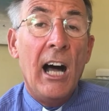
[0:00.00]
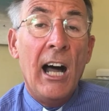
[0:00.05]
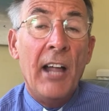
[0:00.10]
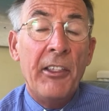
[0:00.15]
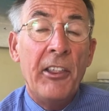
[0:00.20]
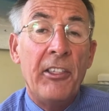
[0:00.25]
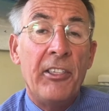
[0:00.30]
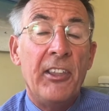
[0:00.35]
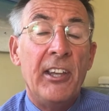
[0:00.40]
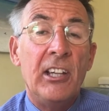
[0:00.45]

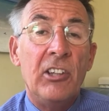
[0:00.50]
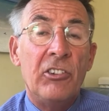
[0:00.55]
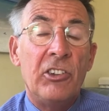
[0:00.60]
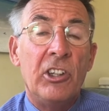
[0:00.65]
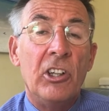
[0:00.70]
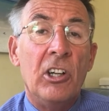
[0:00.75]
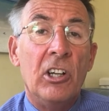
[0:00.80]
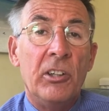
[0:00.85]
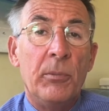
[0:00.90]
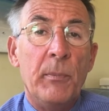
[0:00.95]
other things
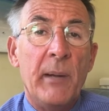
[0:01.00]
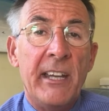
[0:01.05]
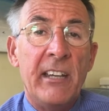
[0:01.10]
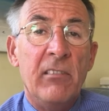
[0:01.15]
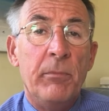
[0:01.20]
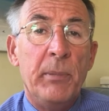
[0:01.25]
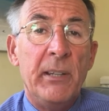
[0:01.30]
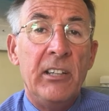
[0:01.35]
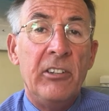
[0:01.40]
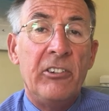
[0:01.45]
God may
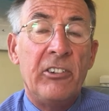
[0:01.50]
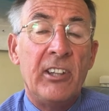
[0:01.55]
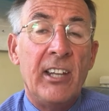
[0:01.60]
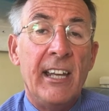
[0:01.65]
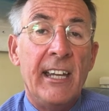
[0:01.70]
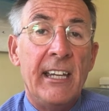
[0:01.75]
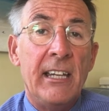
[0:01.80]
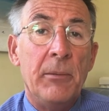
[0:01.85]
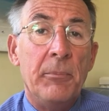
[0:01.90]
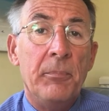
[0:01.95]
have been
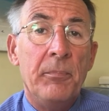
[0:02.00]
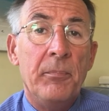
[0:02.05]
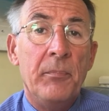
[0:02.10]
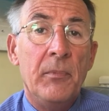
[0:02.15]
saying?